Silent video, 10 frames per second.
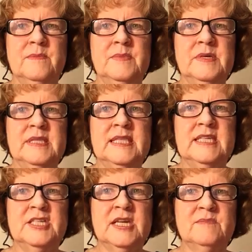put the
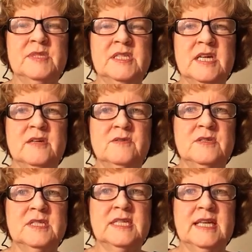
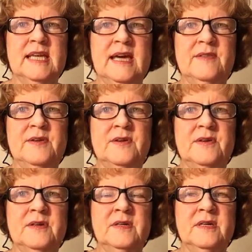gemstones
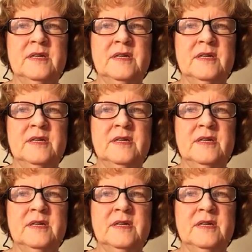together